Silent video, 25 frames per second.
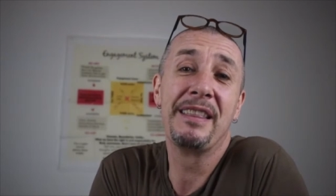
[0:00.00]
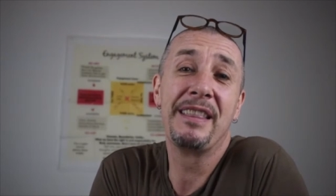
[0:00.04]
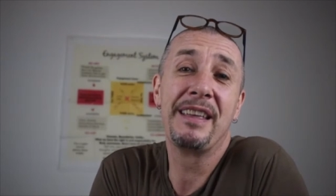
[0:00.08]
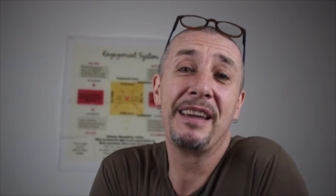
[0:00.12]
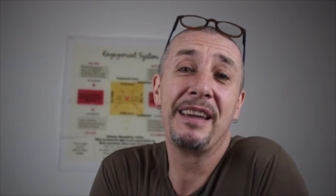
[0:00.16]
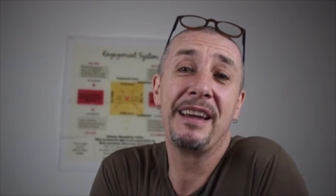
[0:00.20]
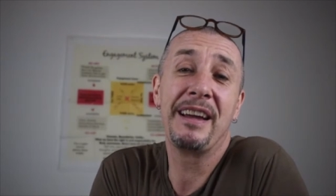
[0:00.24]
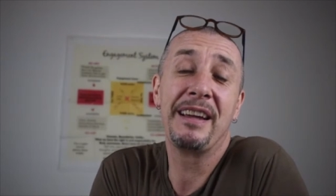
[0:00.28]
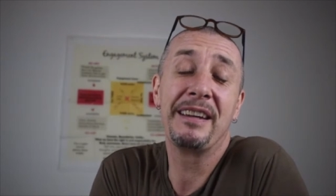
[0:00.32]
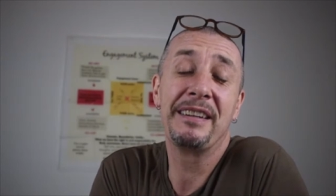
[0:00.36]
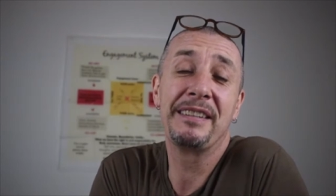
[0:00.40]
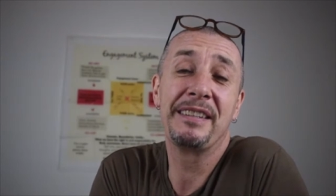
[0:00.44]

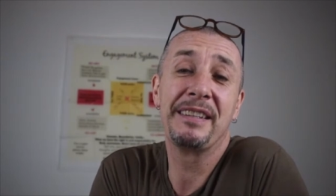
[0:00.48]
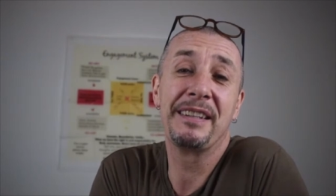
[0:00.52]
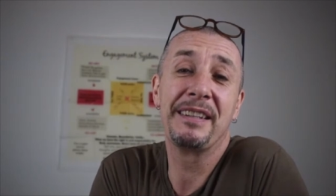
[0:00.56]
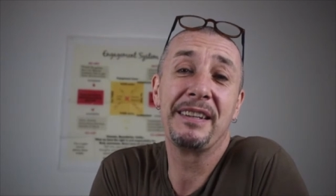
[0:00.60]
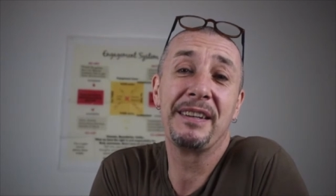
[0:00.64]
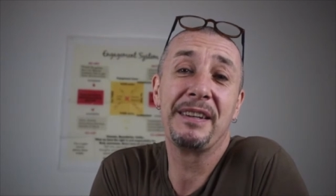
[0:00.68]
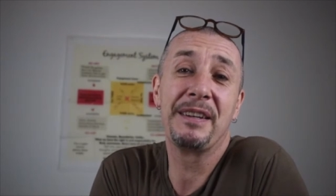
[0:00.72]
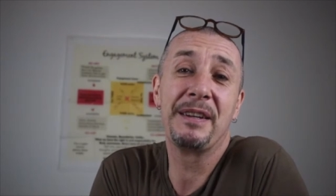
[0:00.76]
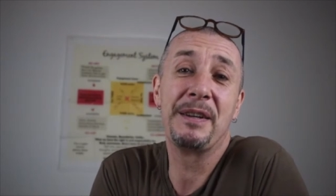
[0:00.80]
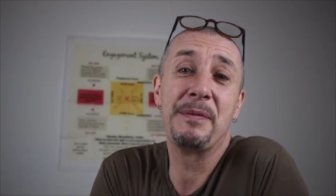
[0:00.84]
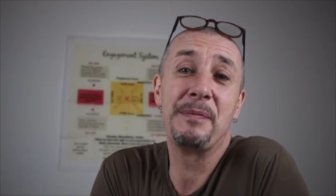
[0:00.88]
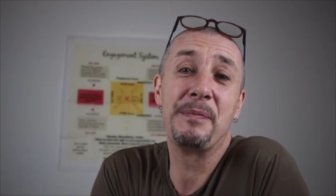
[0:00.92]
that
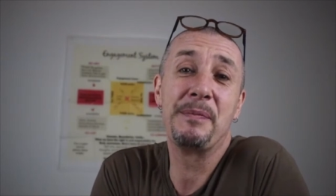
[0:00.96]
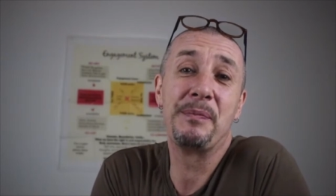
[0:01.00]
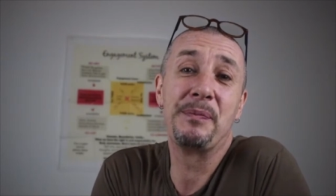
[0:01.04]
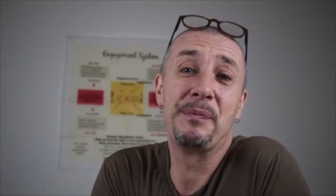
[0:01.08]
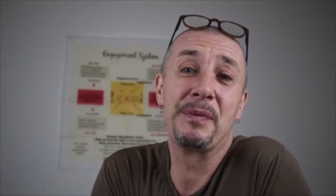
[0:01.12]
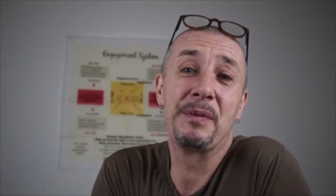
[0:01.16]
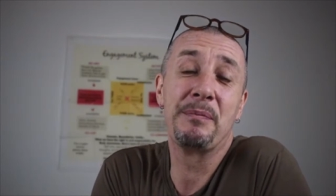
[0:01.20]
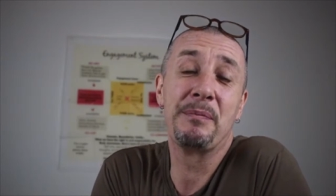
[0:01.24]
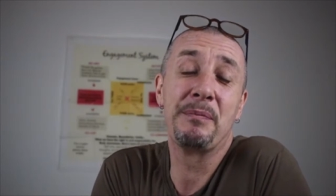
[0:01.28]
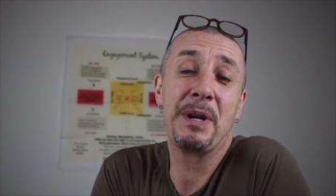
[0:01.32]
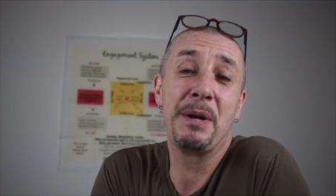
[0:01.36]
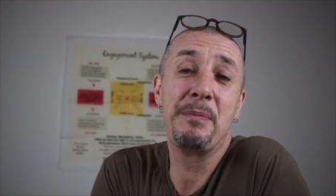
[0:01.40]

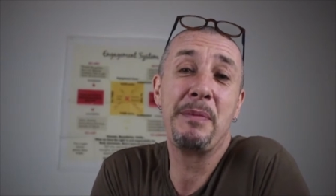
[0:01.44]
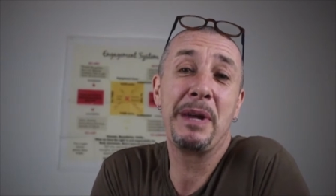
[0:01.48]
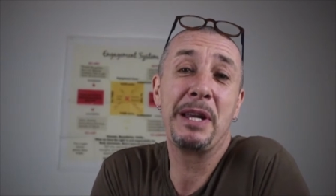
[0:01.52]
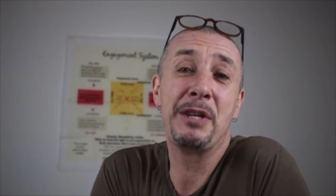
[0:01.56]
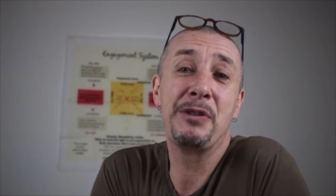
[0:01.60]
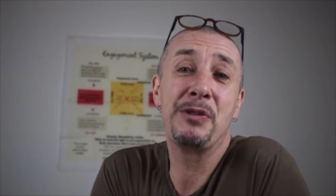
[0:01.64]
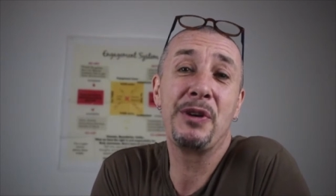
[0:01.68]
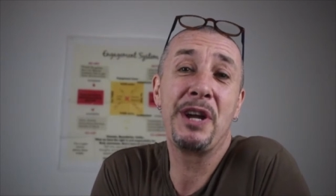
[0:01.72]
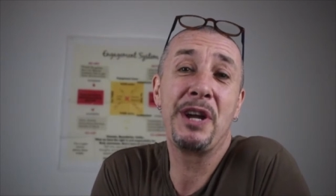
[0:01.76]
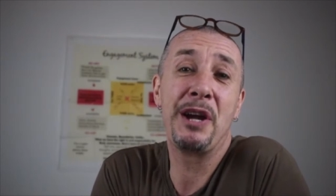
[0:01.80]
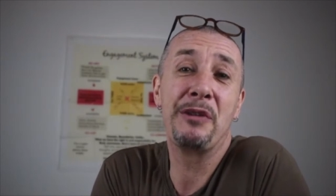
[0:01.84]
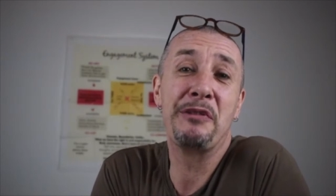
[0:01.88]
um, my
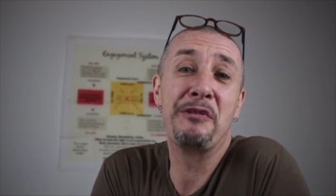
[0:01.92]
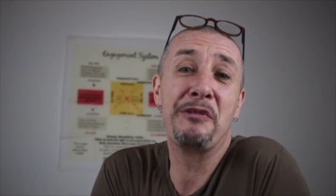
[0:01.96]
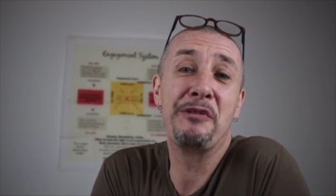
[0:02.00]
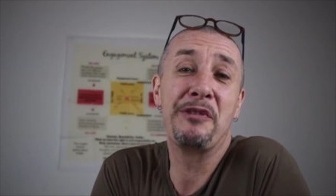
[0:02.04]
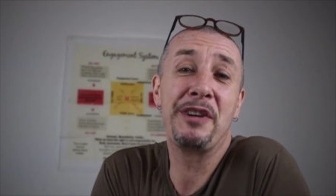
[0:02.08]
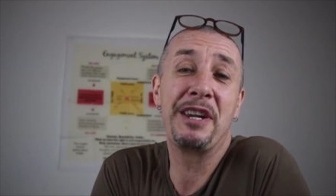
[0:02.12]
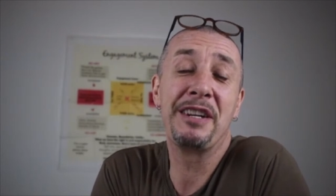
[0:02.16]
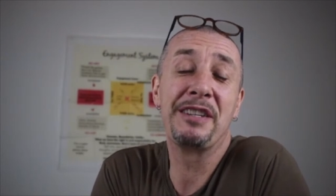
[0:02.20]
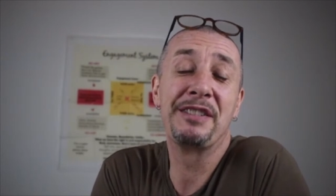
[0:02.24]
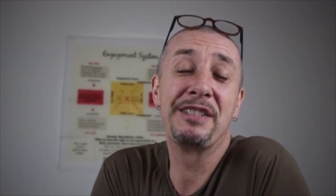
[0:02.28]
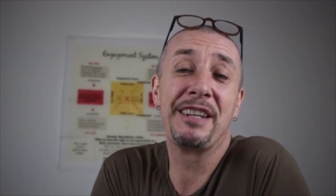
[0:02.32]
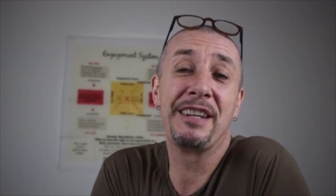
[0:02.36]
mentor Harry
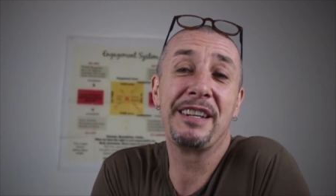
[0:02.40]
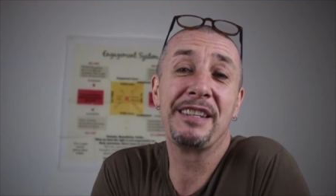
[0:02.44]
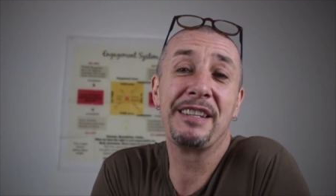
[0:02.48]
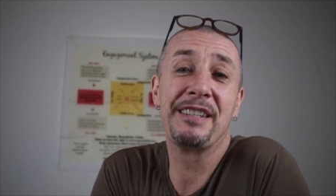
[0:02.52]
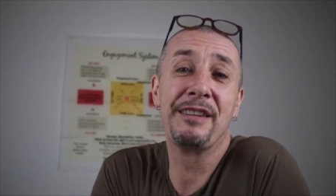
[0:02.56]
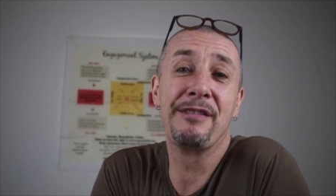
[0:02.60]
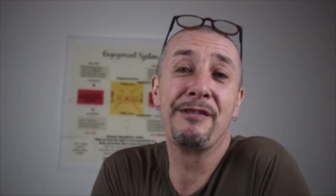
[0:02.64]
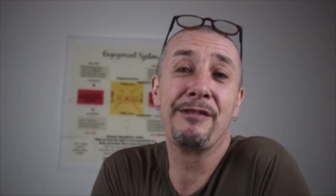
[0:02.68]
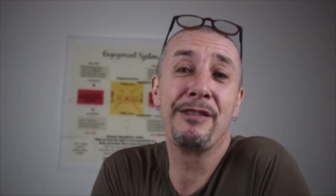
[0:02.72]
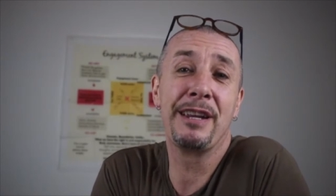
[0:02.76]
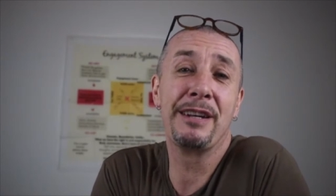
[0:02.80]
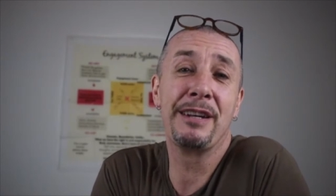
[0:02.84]
Ferris
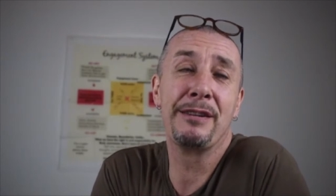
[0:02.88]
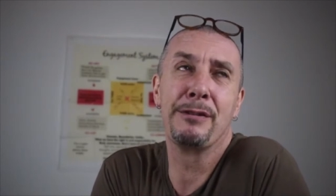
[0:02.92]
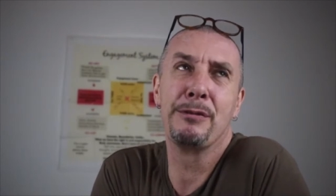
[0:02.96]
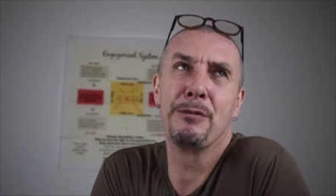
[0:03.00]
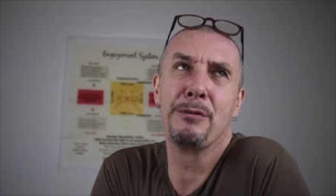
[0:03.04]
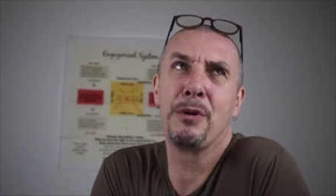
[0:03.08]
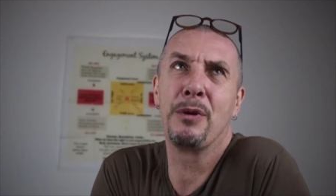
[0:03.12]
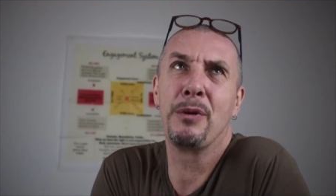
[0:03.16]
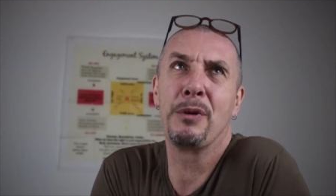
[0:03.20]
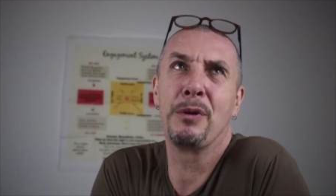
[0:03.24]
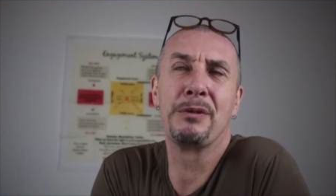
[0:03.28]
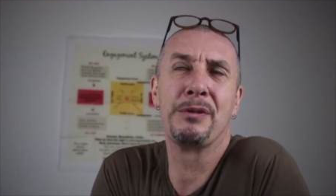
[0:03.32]
has invented
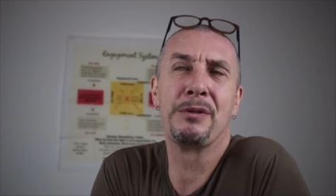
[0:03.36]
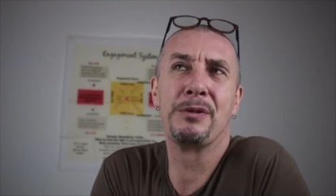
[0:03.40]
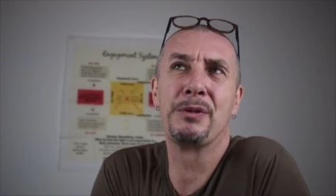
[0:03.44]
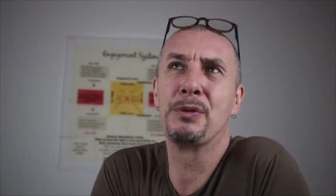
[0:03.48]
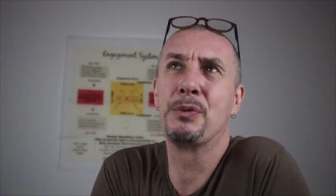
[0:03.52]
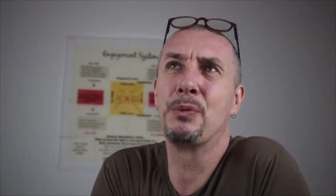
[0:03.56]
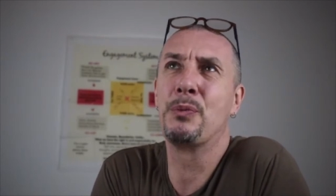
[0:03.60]
about